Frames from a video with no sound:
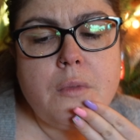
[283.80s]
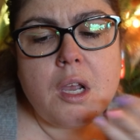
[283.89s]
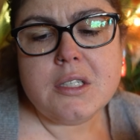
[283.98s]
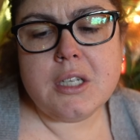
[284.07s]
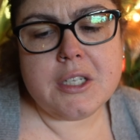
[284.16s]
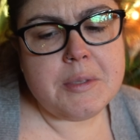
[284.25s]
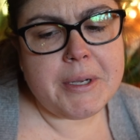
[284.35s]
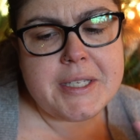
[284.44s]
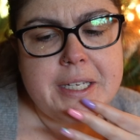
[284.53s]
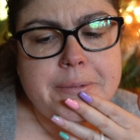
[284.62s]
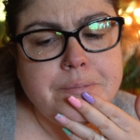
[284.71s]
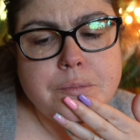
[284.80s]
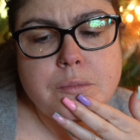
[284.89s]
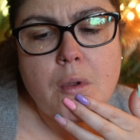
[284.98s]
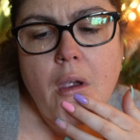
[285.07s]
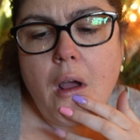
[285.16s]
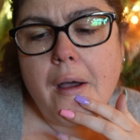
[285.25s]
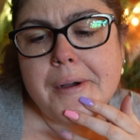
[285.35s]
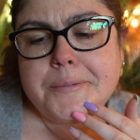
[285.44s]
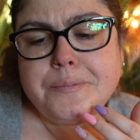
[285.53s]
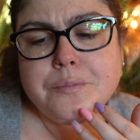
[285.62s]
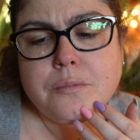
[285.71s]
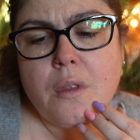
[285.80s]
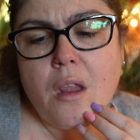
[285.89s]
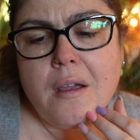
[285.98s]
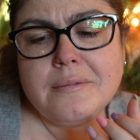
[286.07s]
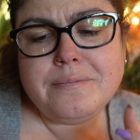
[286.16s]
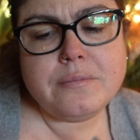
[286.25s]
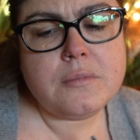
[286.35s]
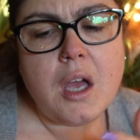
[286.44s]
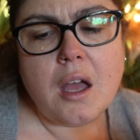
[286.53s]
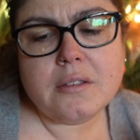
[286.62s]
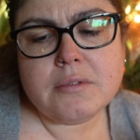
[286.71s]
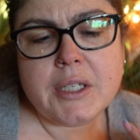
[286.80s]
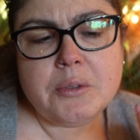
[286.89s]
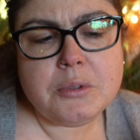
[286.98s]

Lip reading: It's not spicy. Not like